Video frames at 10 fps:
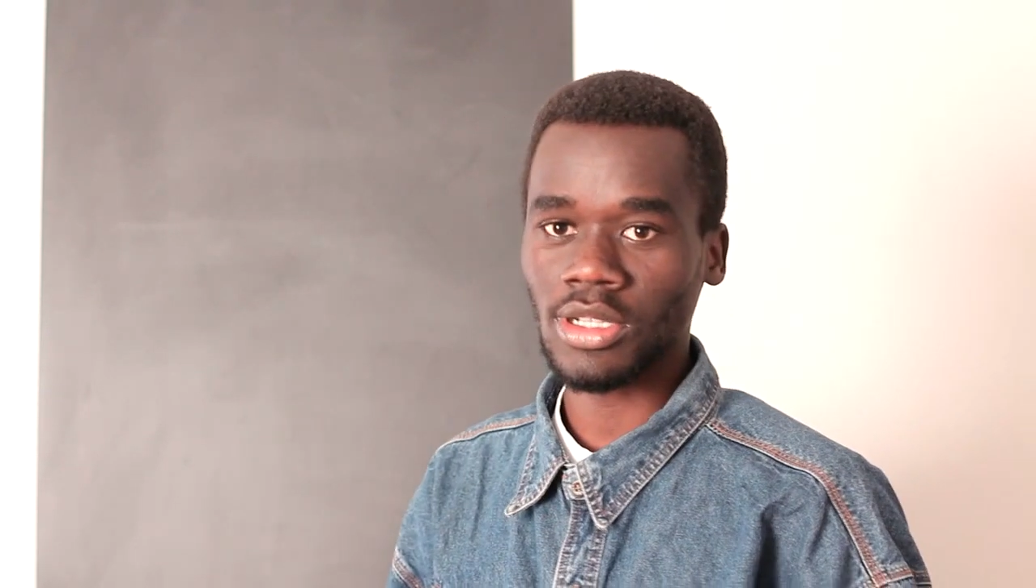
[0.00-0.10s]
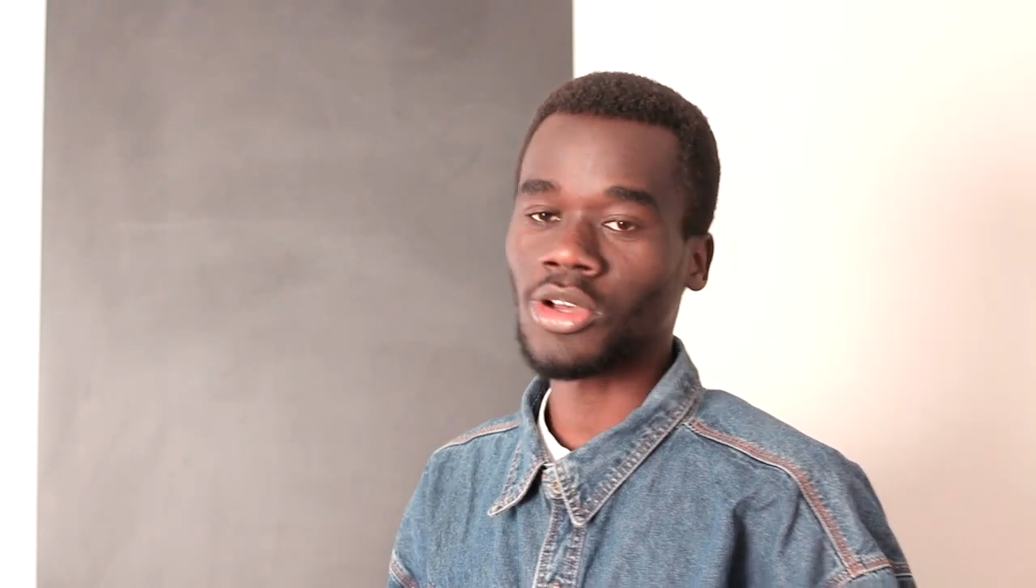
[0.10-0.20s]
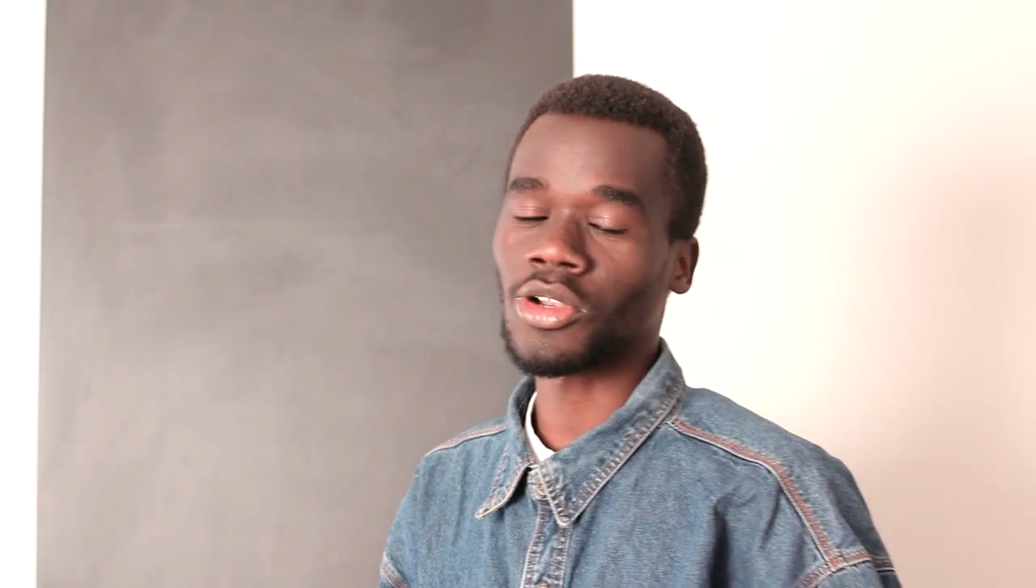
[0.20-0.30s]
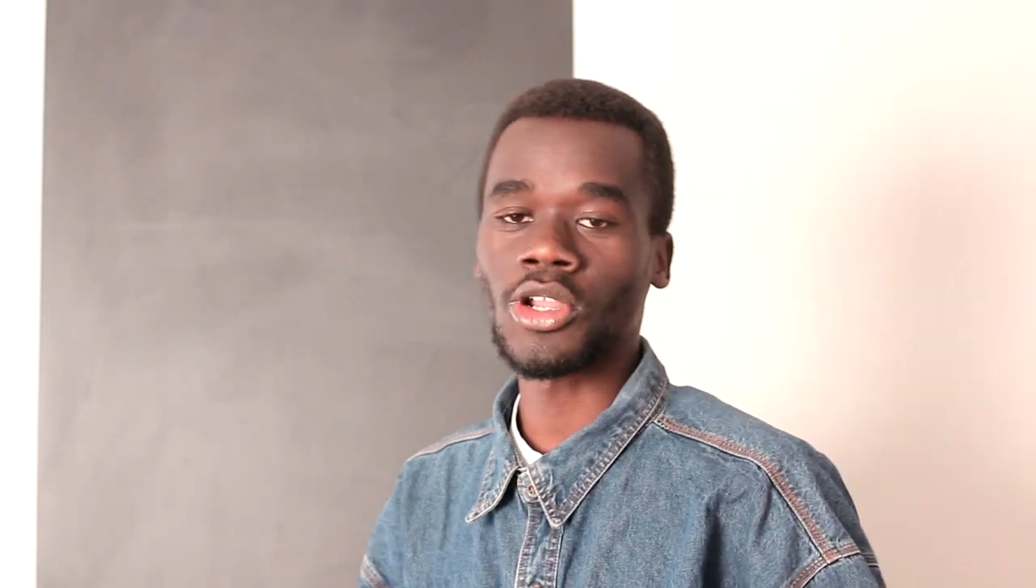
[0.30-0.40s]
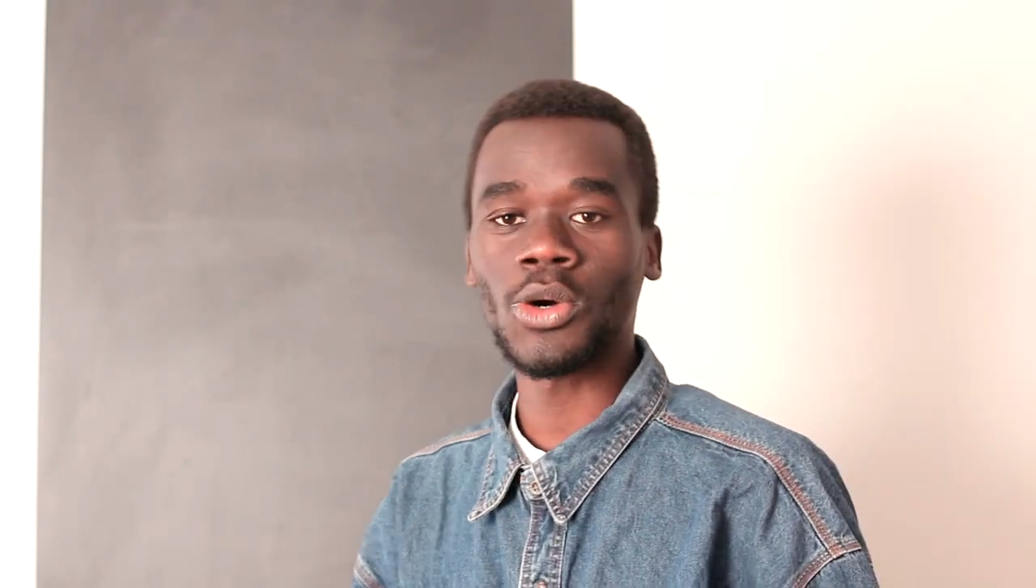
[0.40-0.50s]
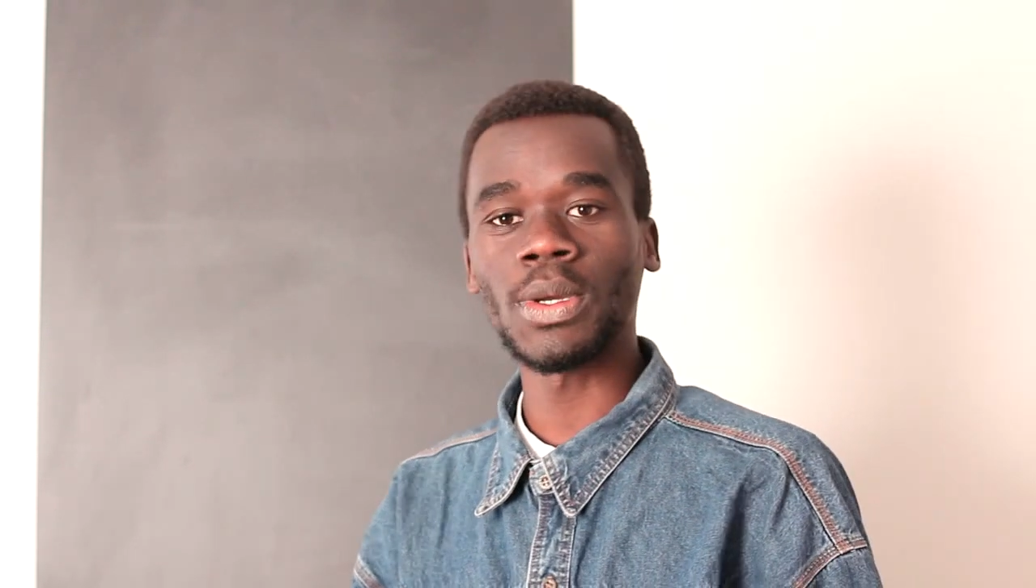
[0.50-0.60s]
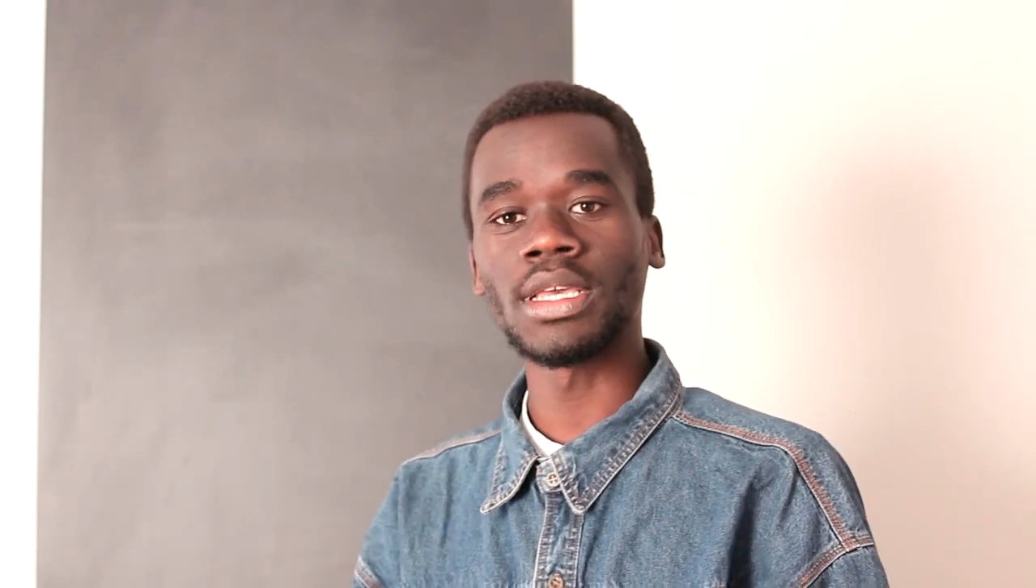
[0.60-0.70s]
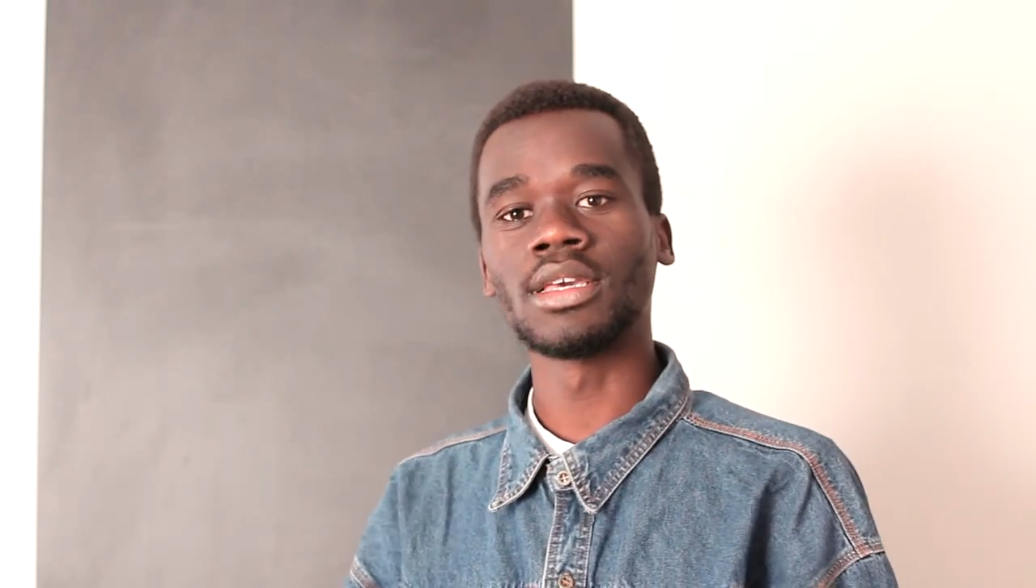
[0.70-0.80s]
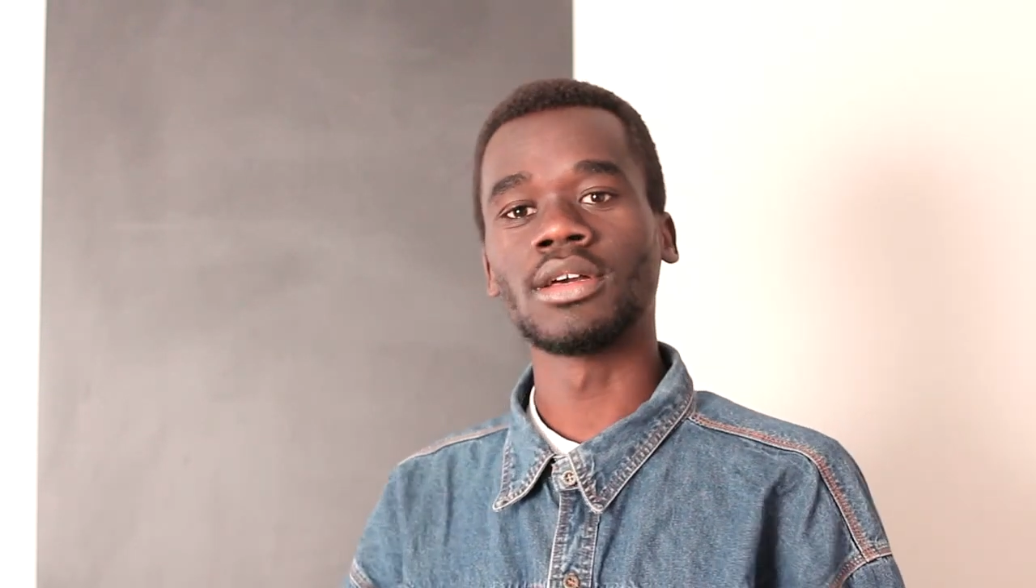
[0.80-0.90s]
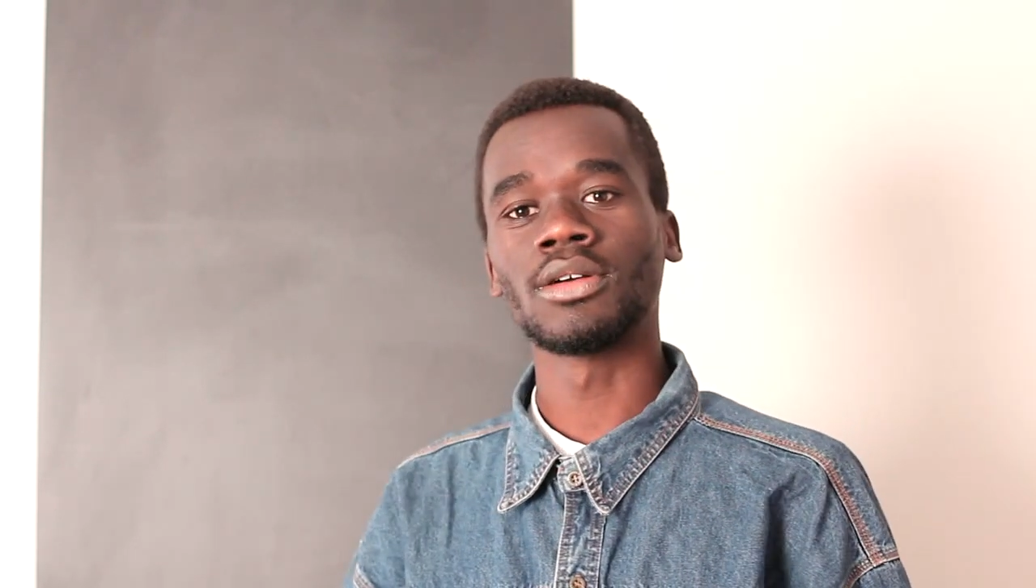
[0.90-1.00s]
not knowing